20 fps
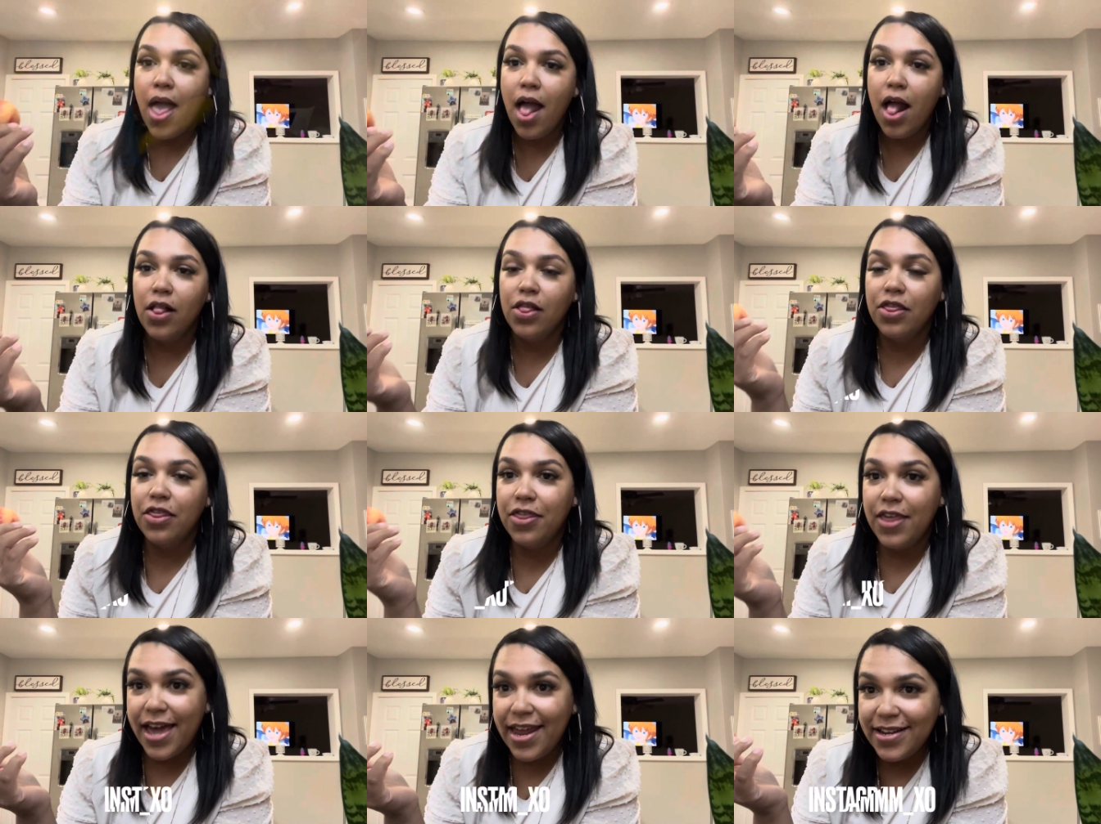
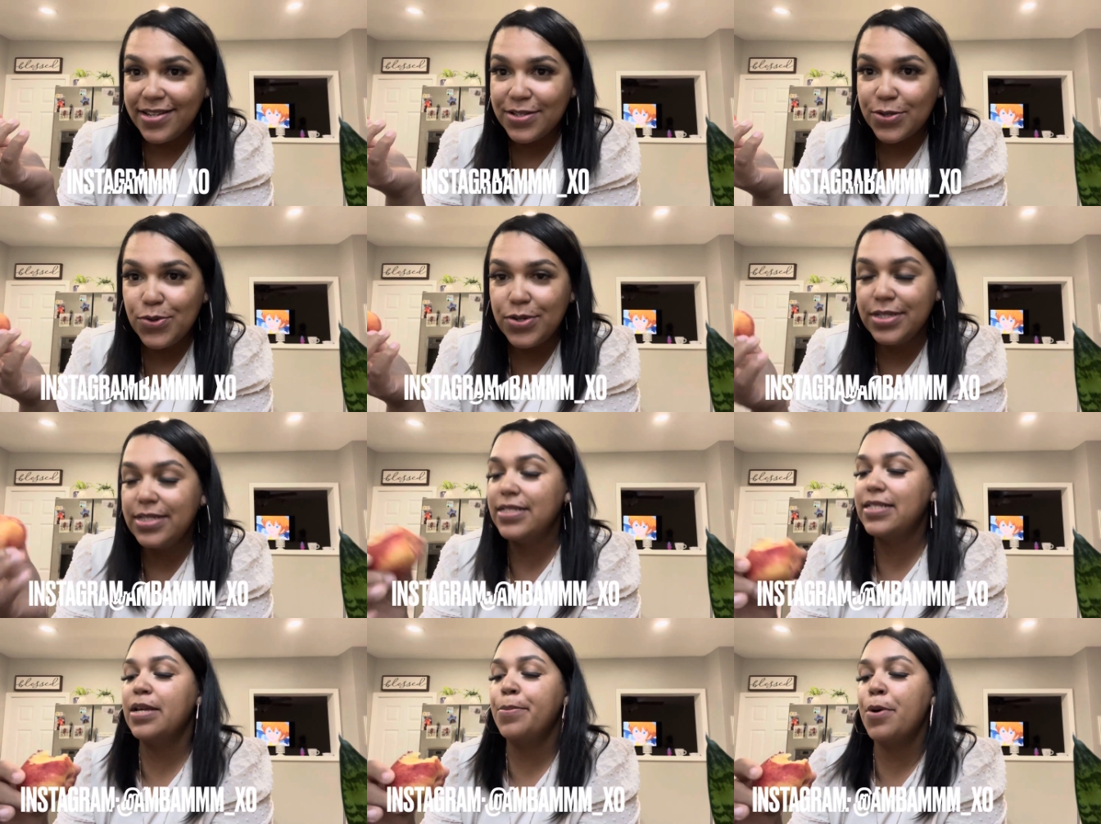That is going
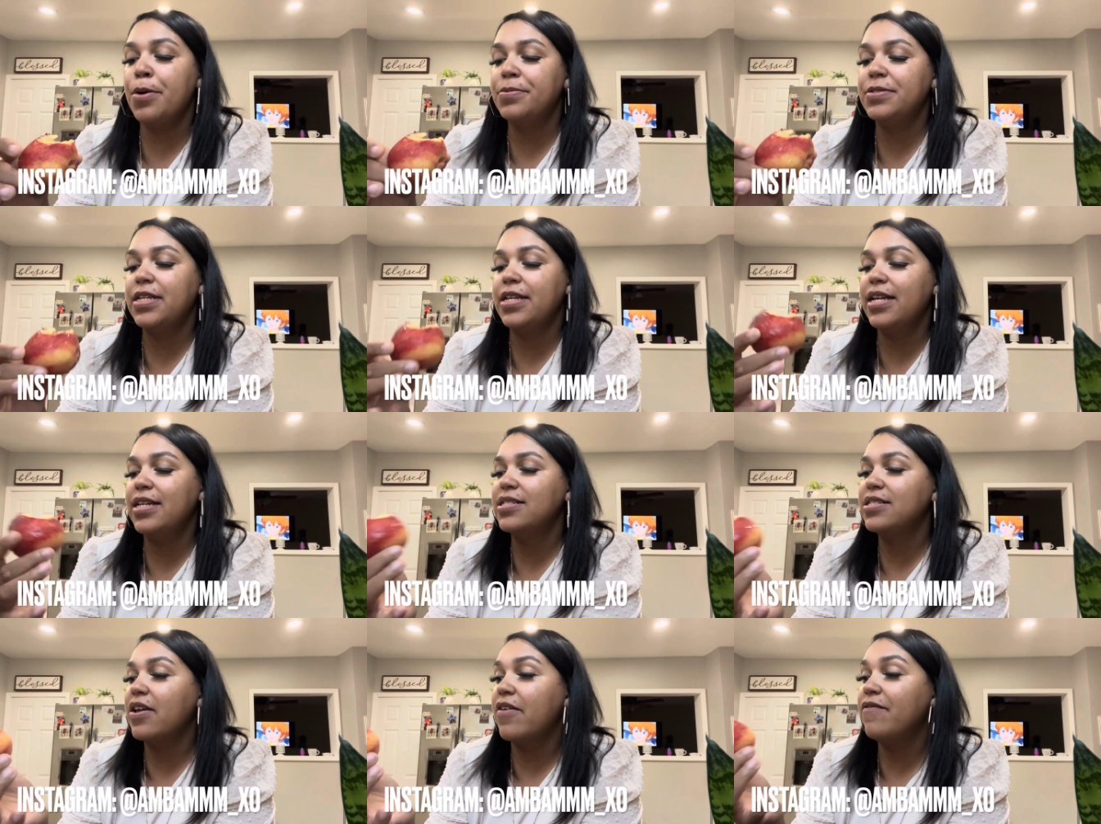to sum up
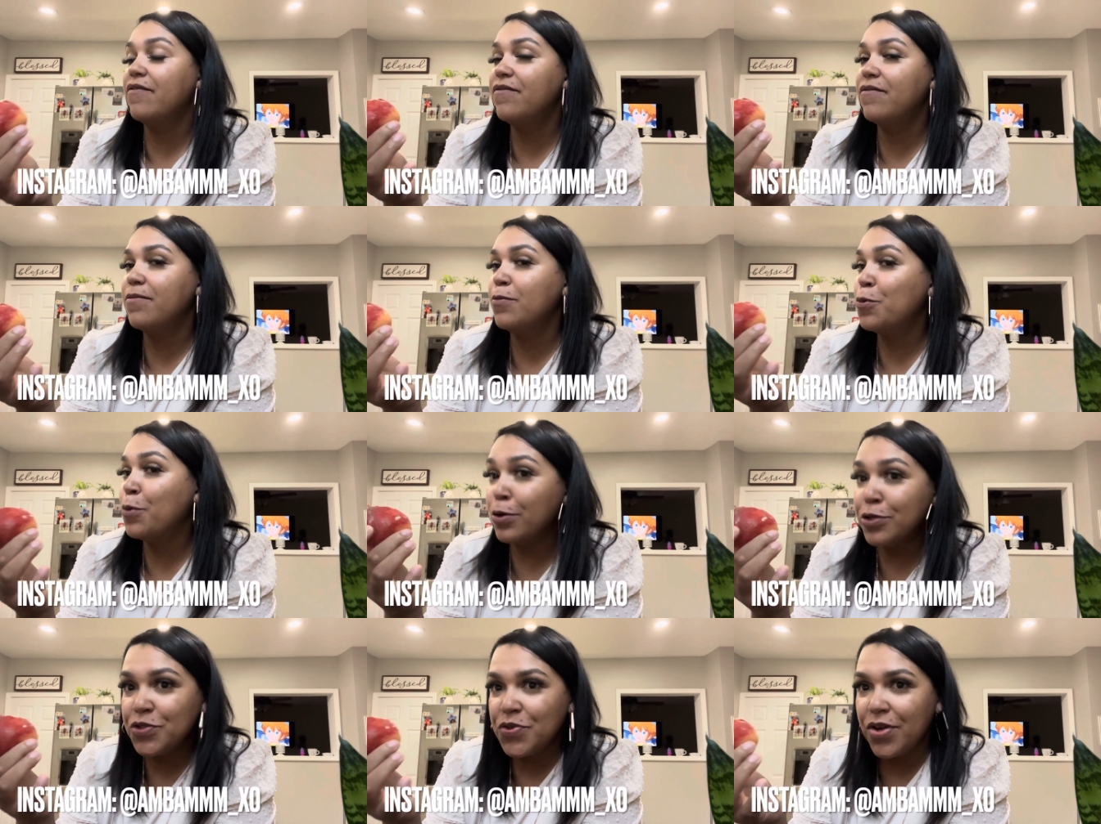today's
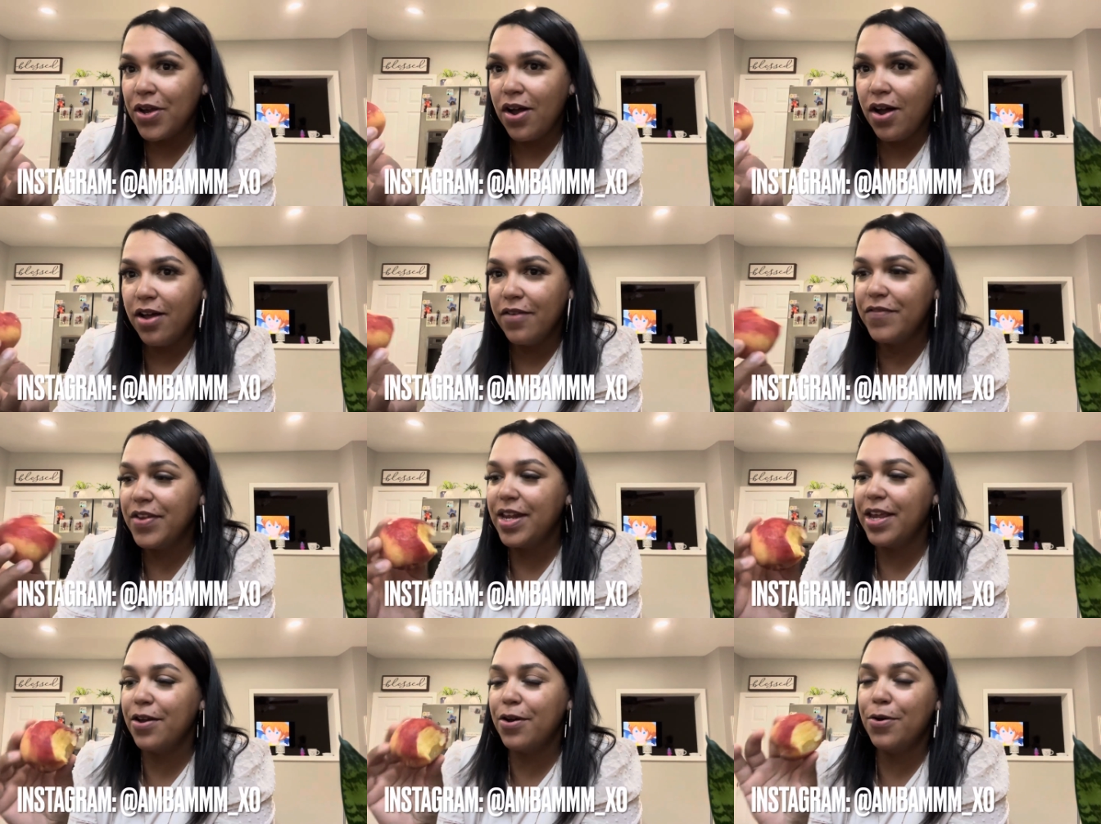grocery haul
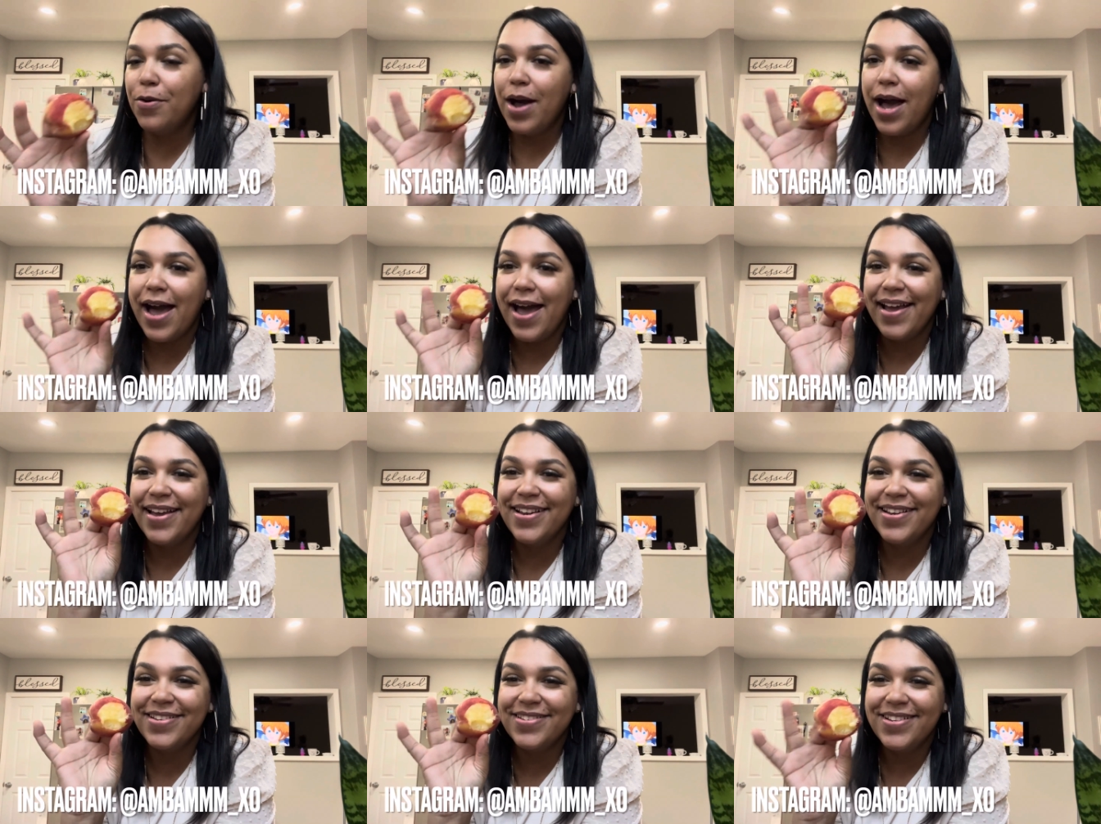video.
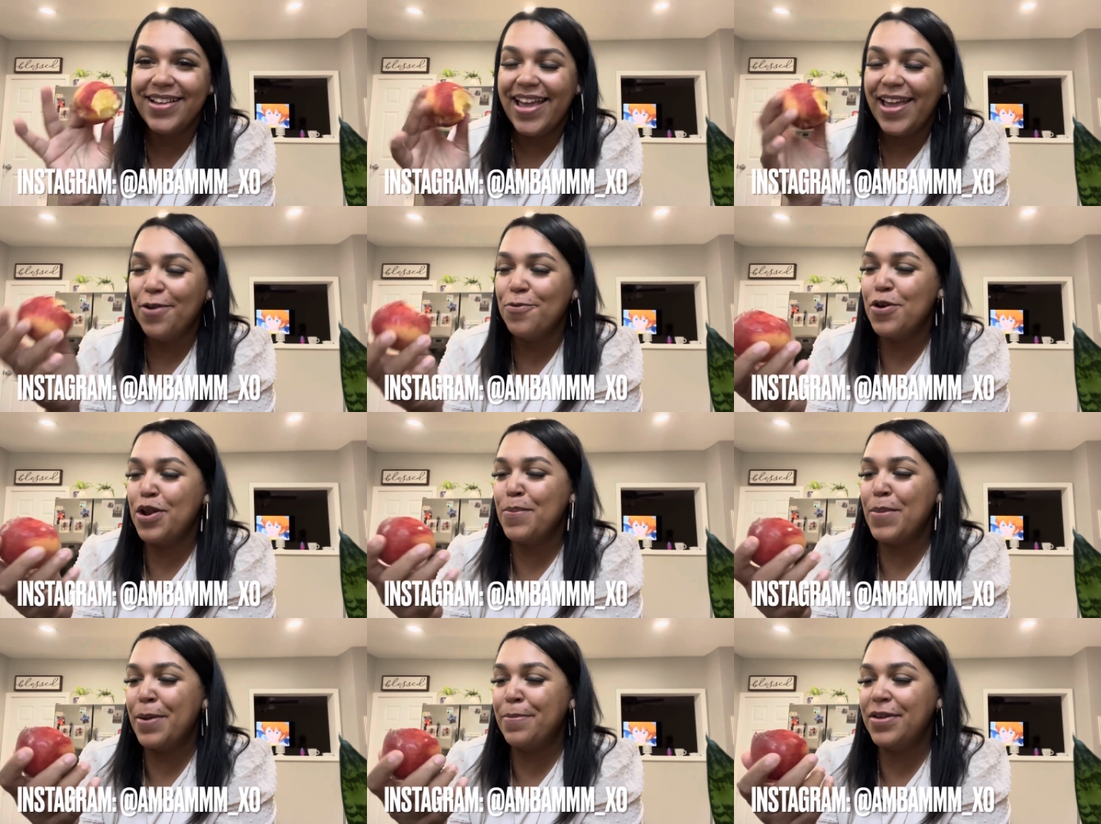I ate
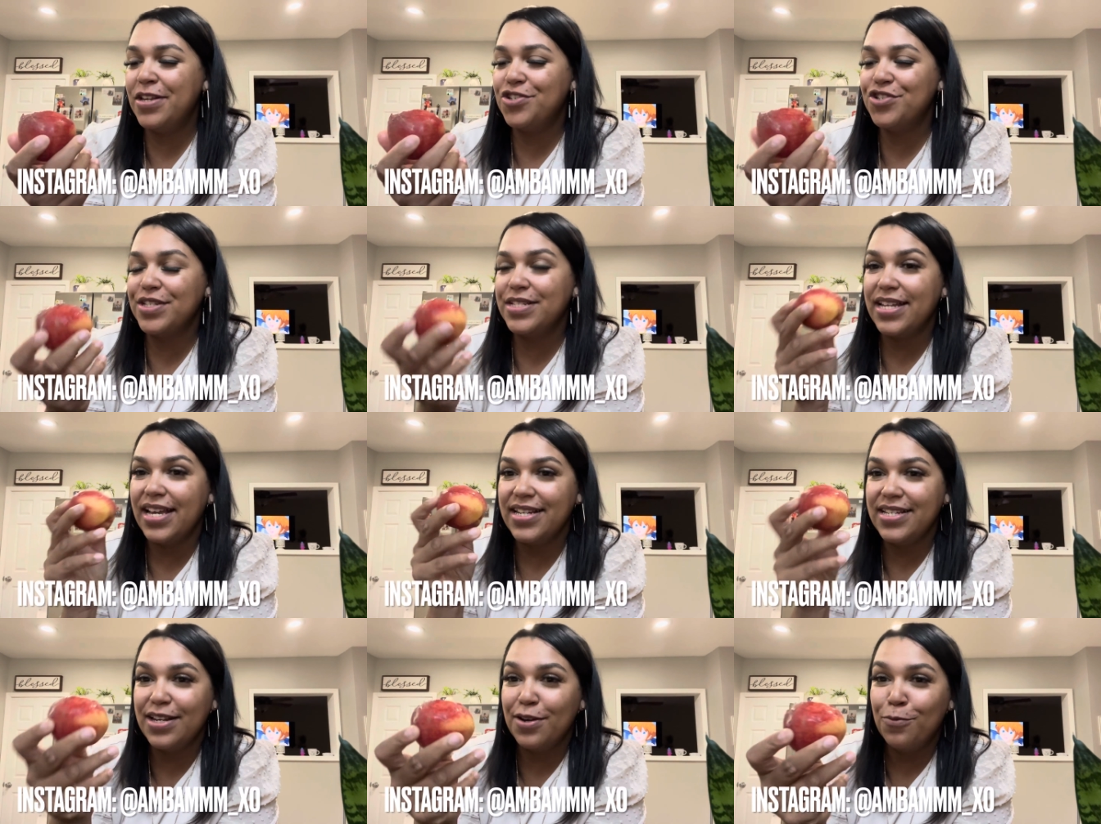one of my peaches.
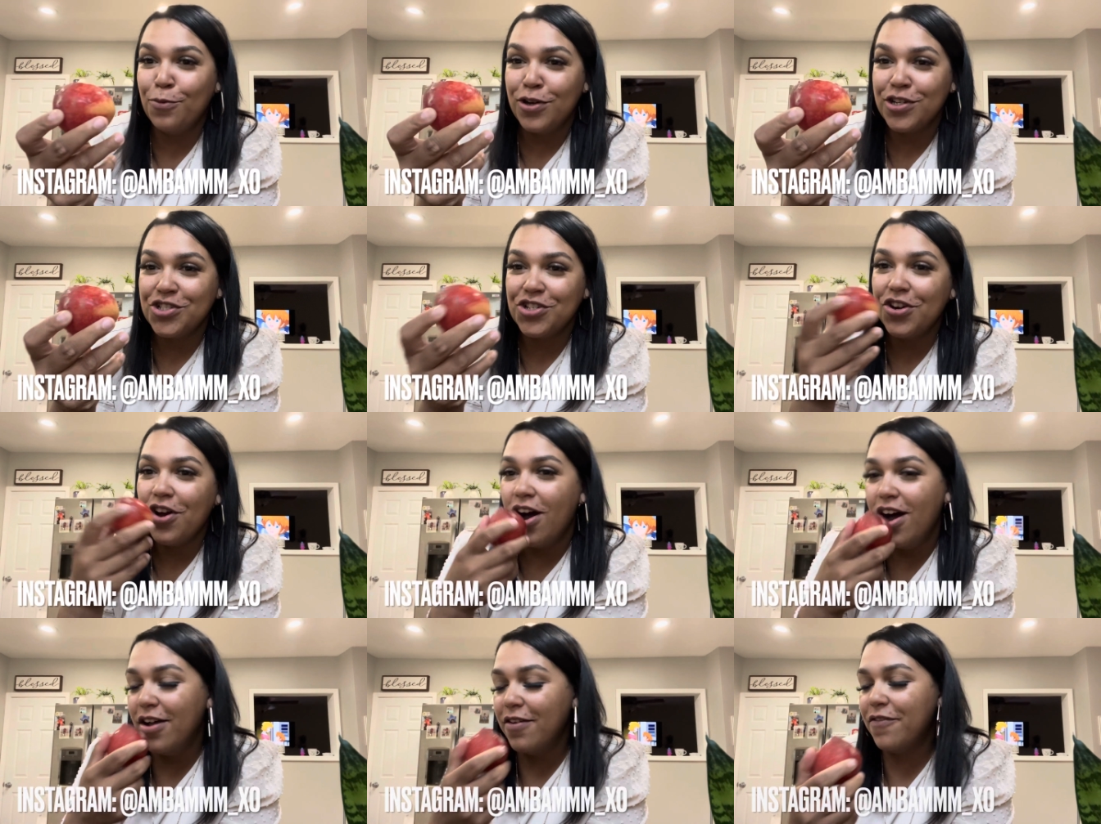I did wash it
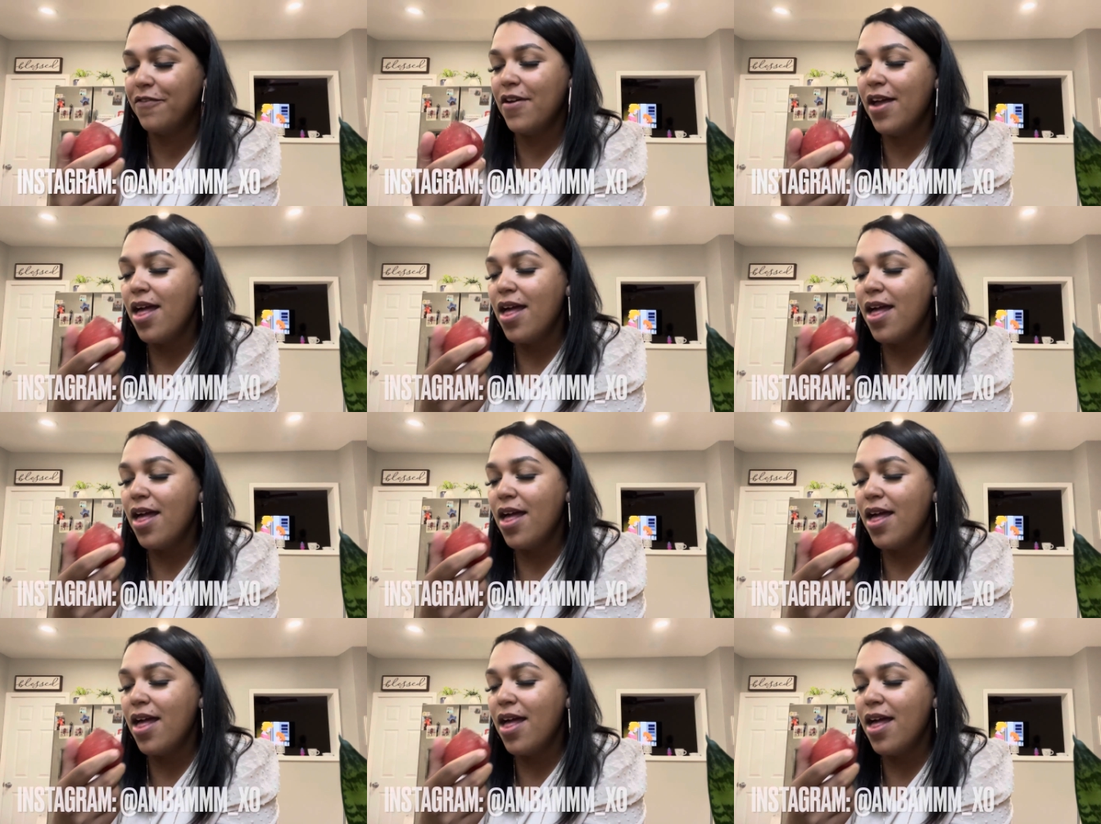off.